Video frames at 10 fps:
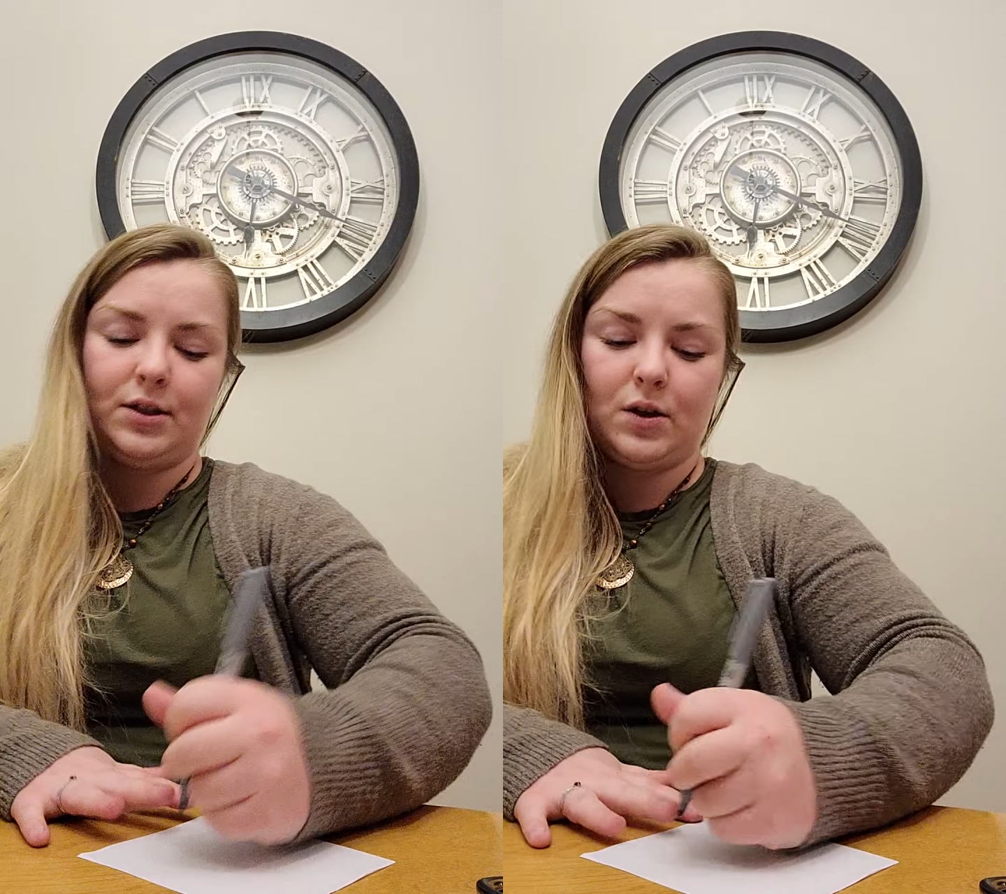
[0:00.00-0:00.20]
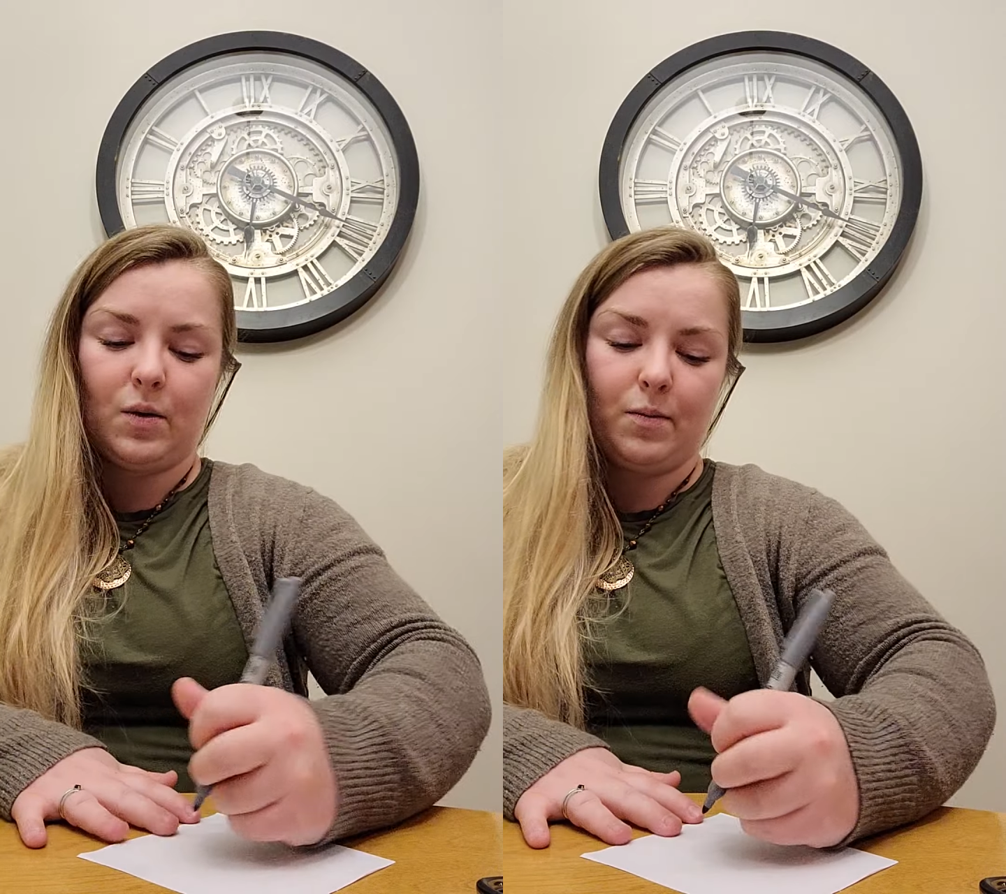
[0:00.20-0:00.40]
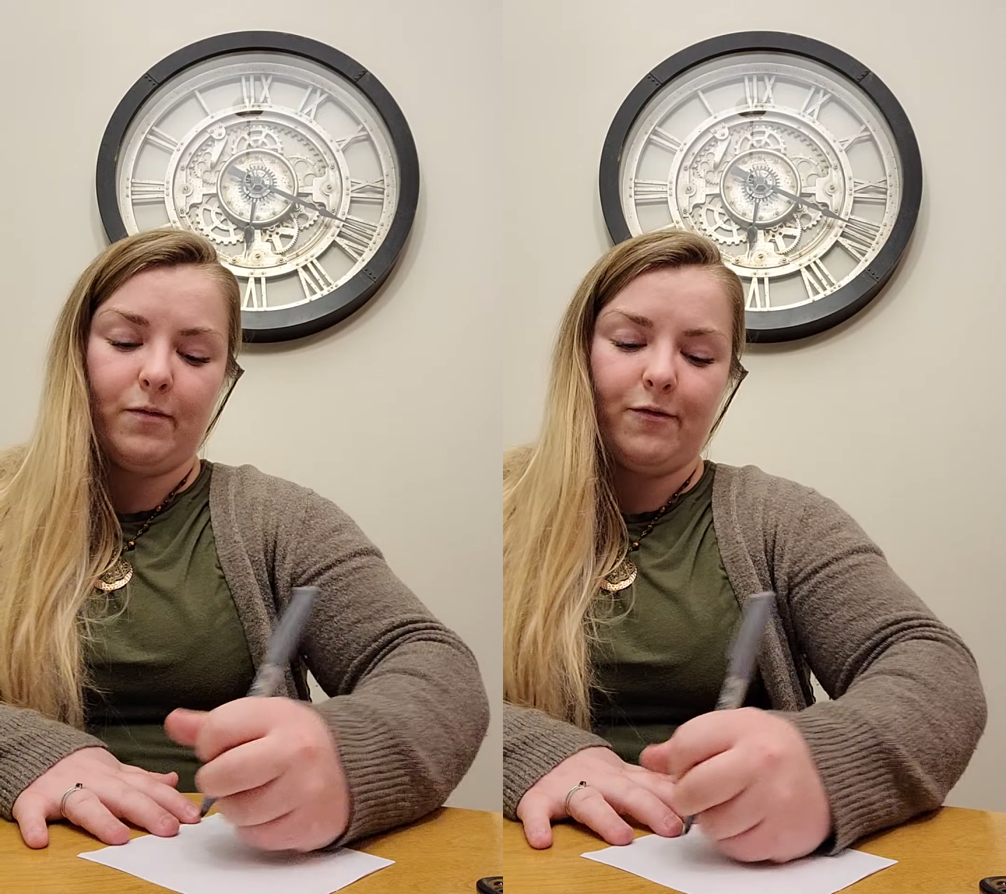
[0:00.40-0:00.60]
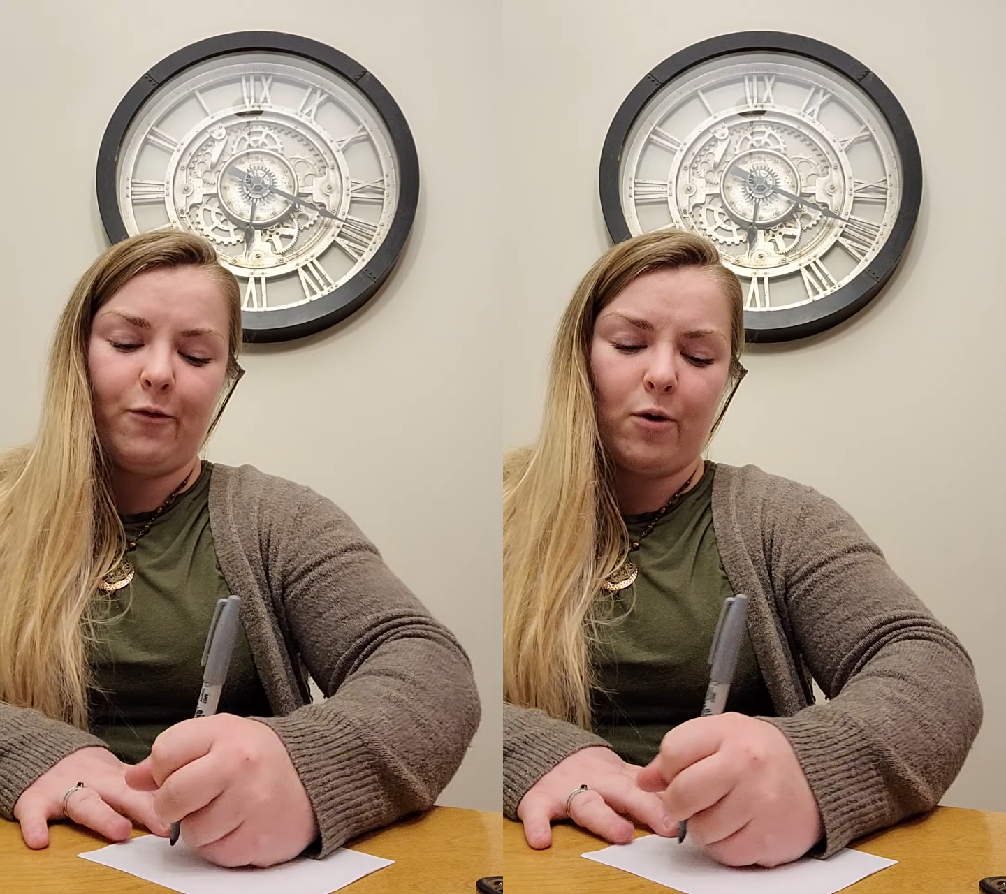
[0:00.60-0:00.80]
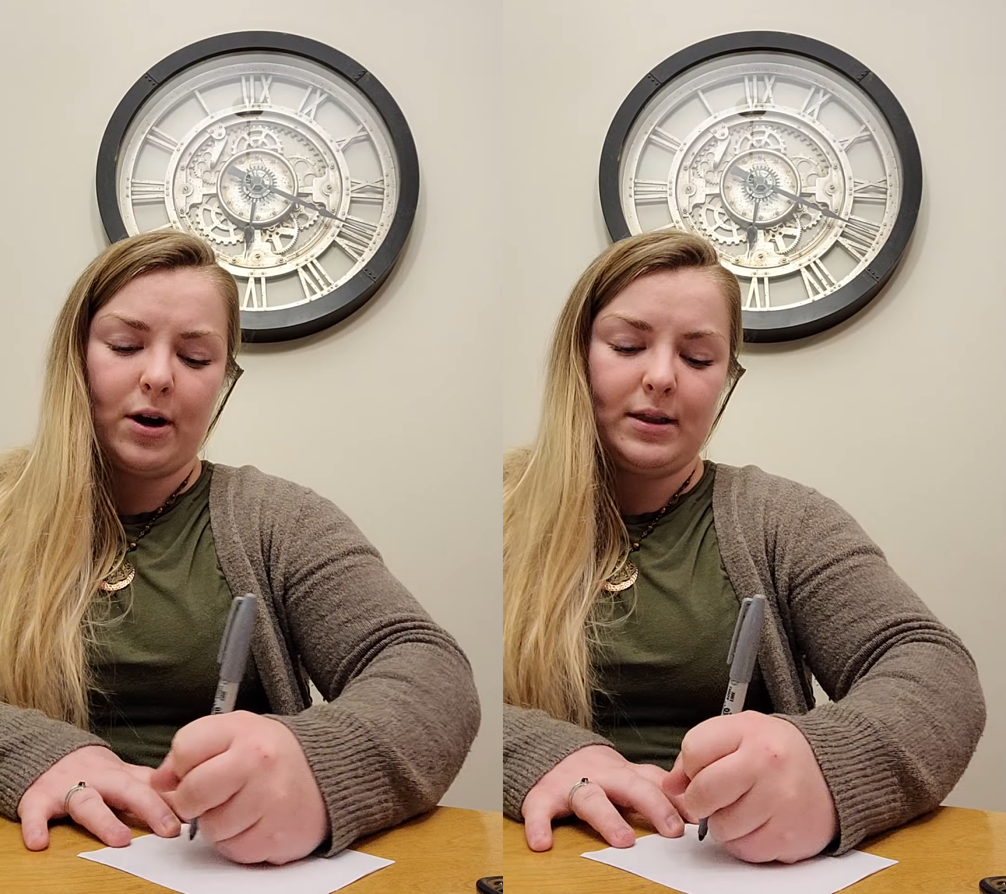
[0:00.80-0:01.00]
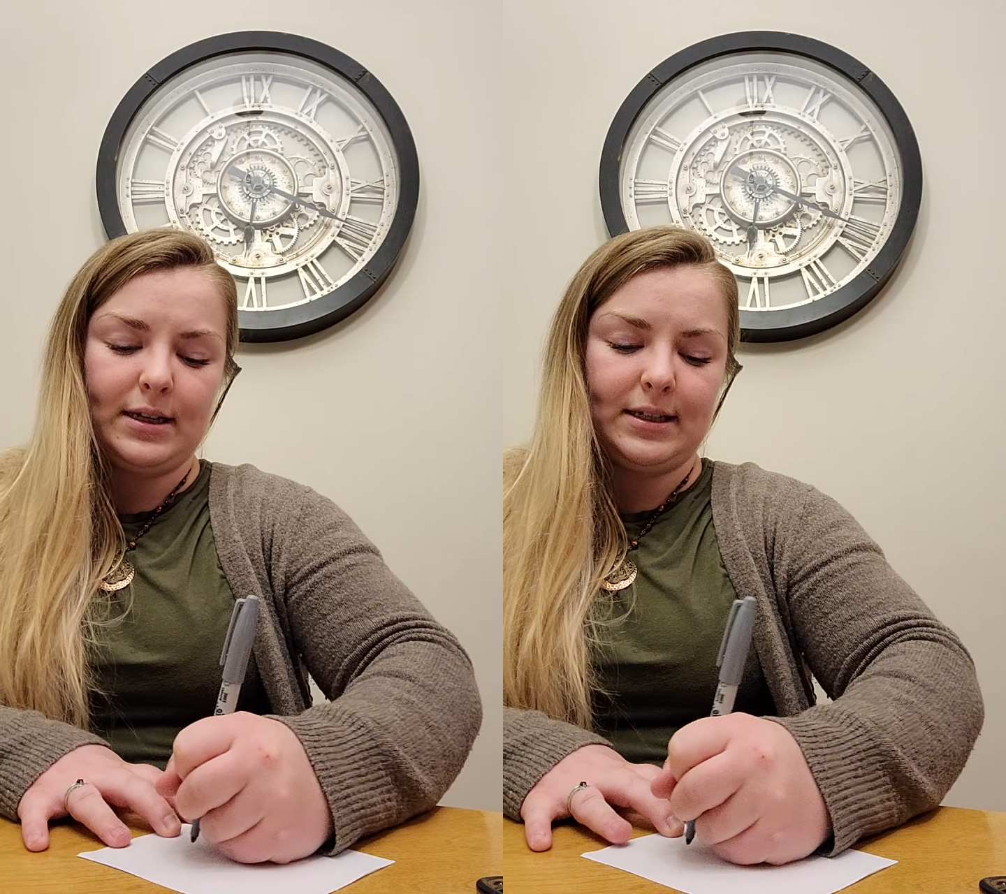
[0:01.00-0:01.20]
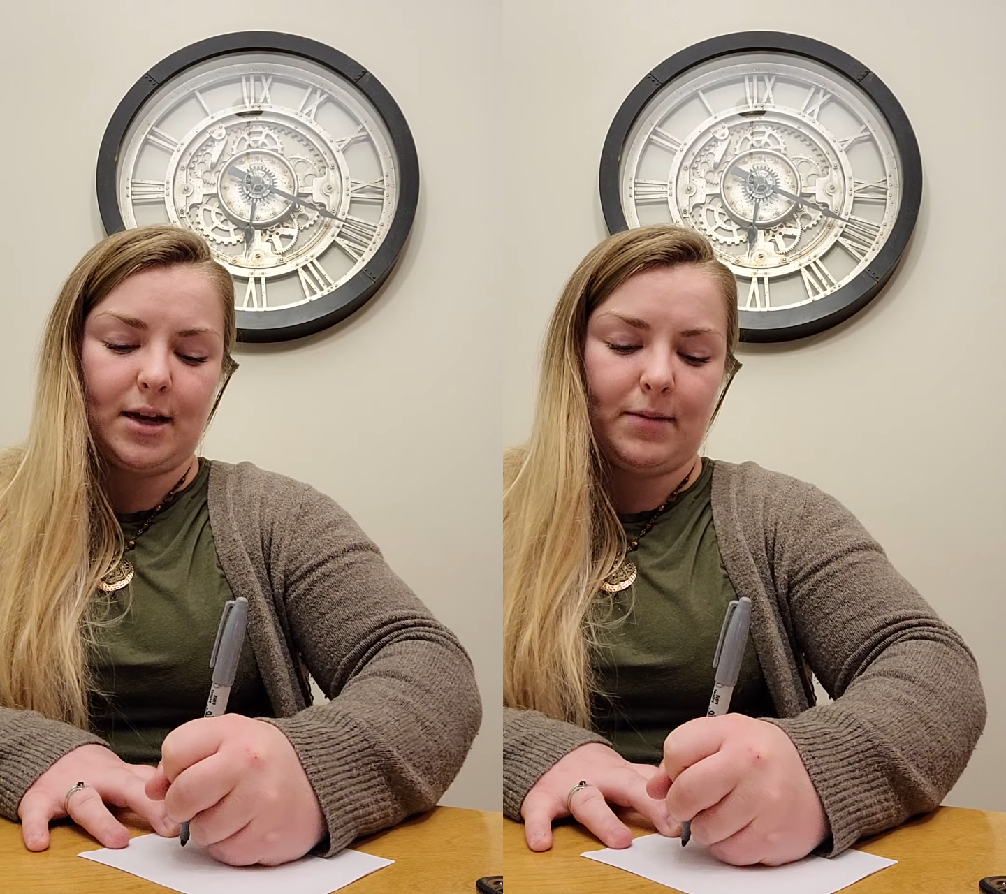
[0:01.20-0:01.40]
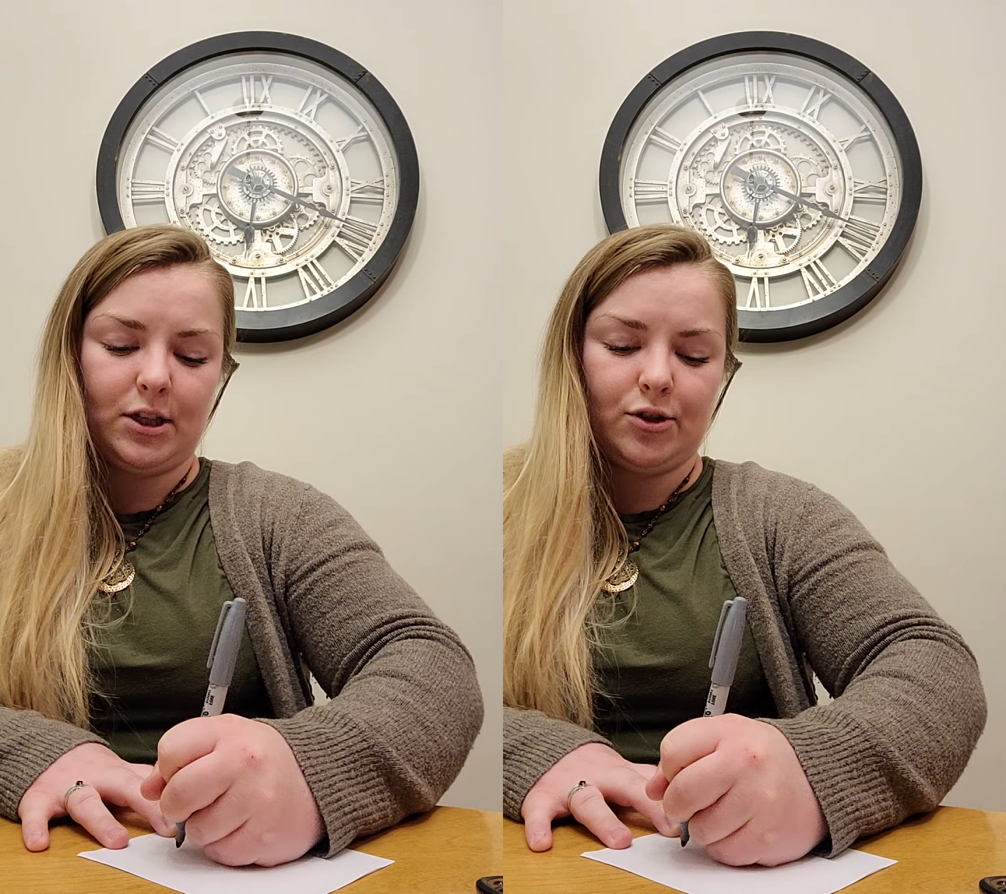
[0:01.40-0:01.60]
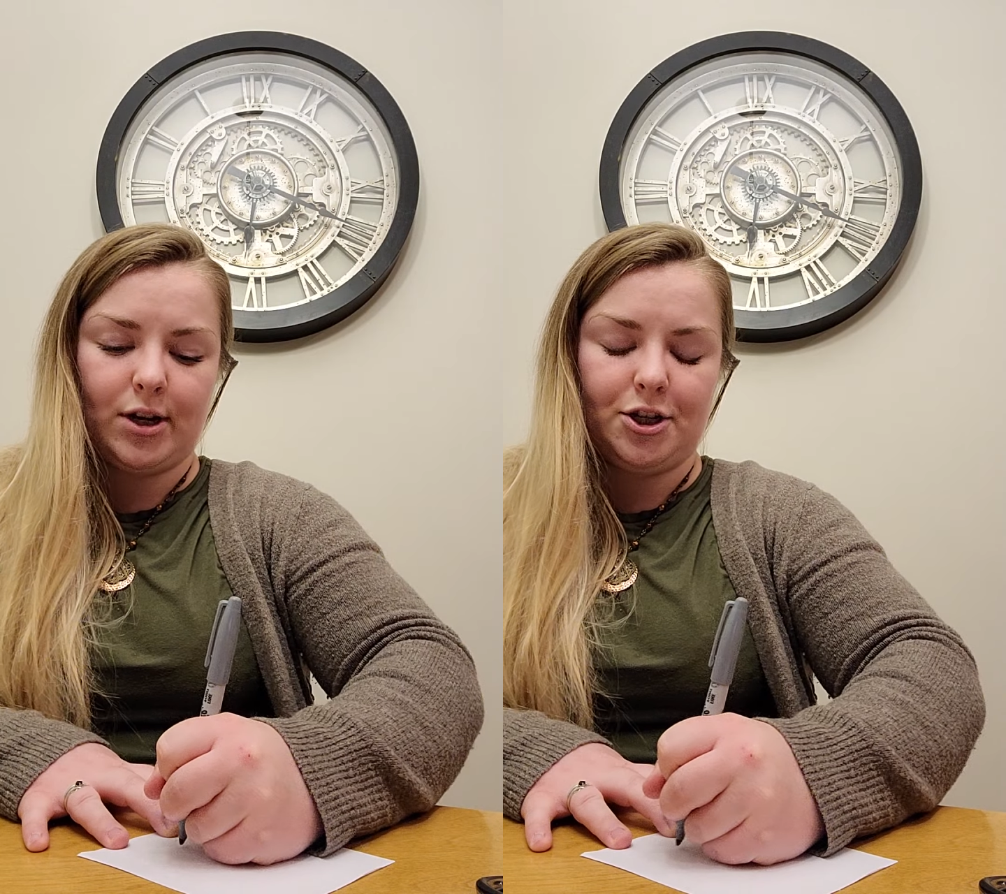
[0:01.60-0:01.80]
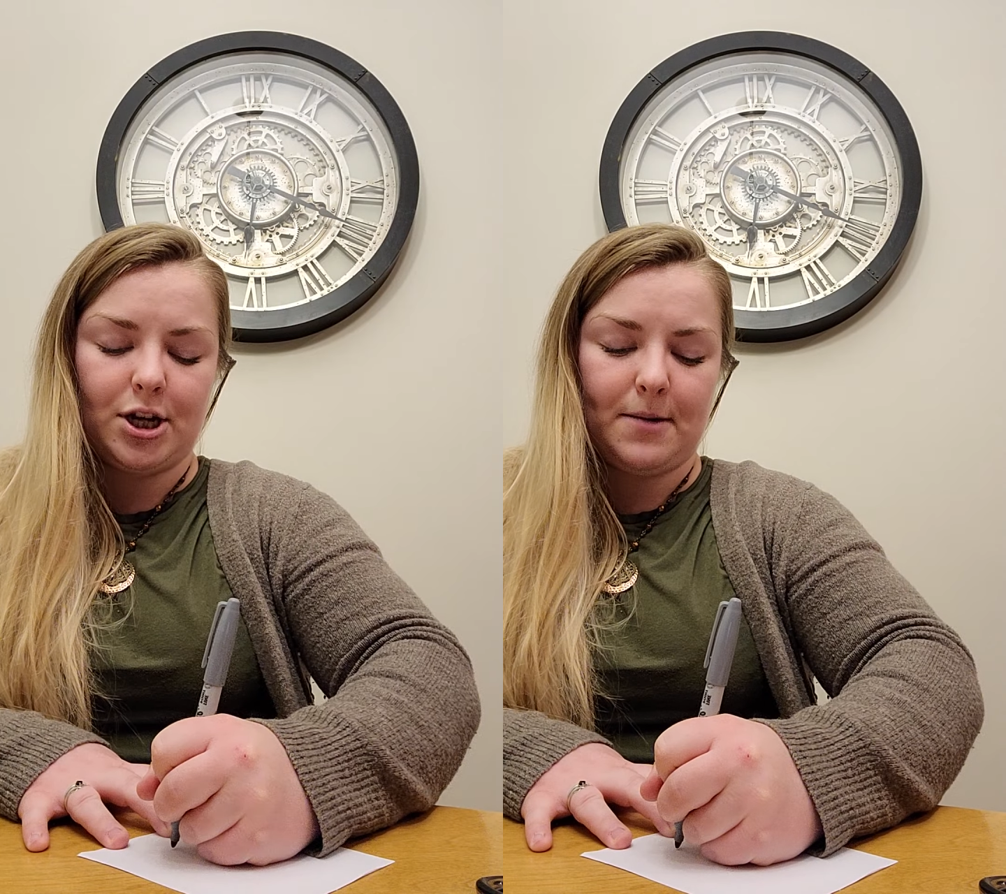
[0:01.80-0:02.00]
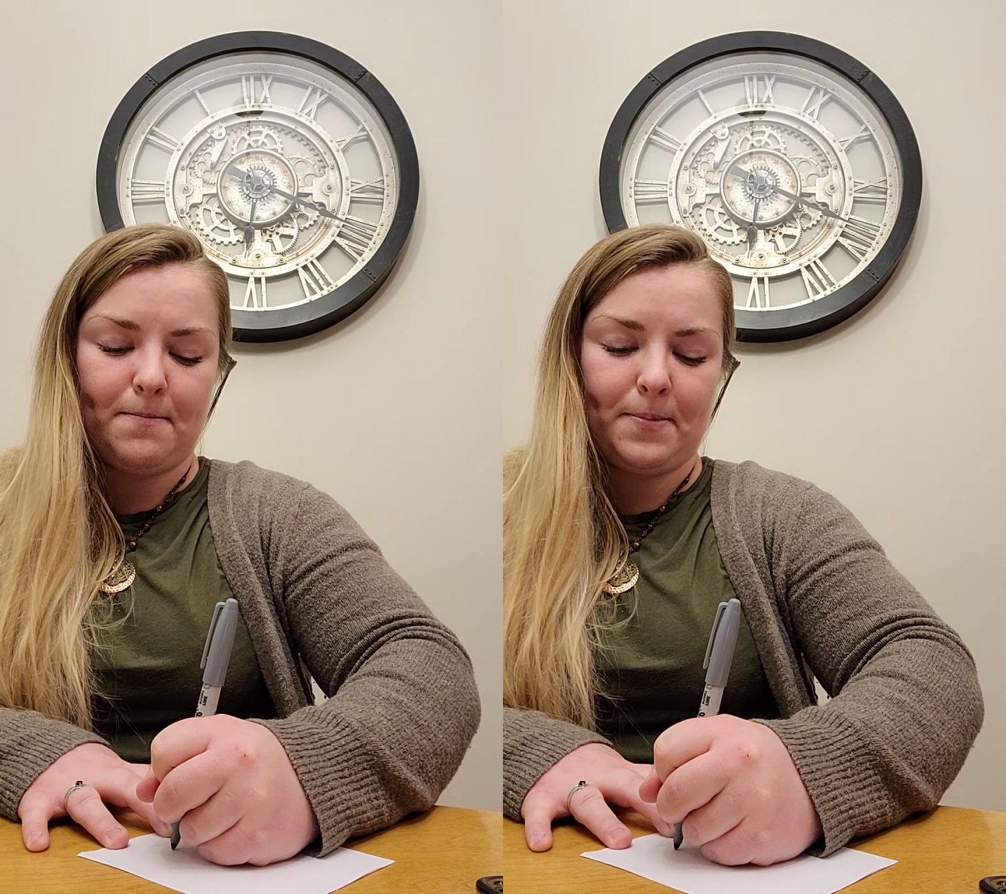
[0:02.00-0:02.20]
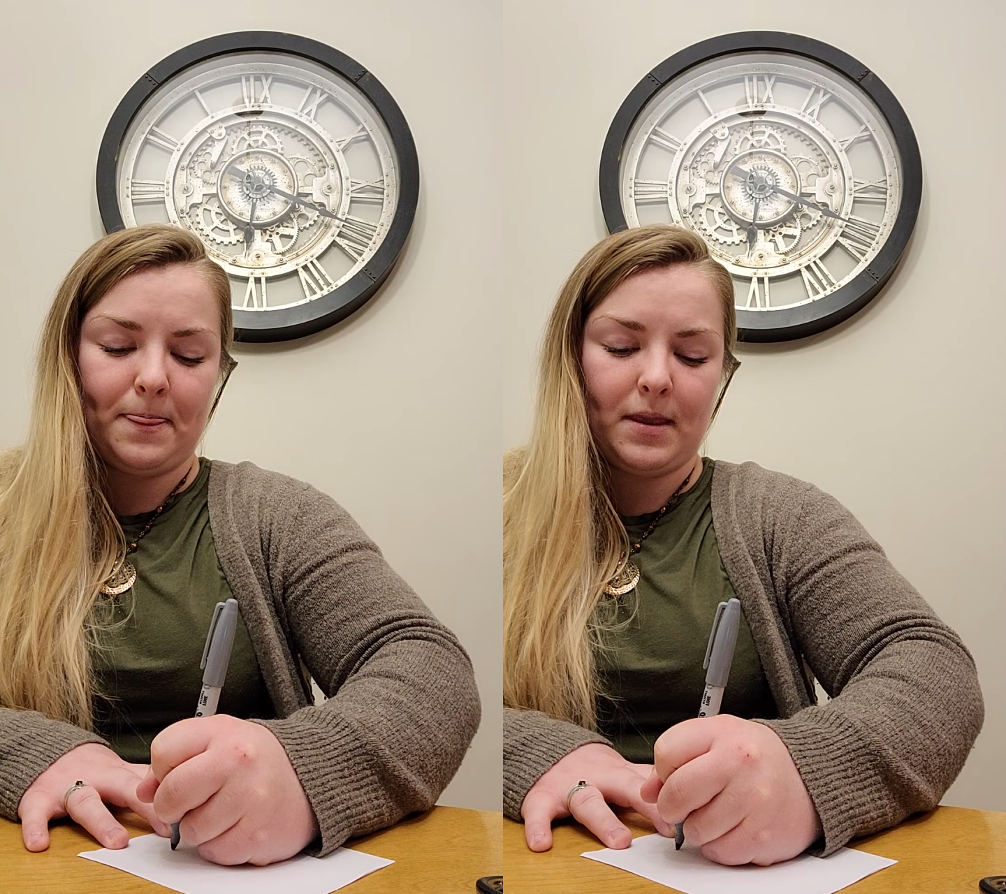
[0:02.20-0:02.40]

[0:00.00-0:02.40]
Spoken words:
So for this demonstration,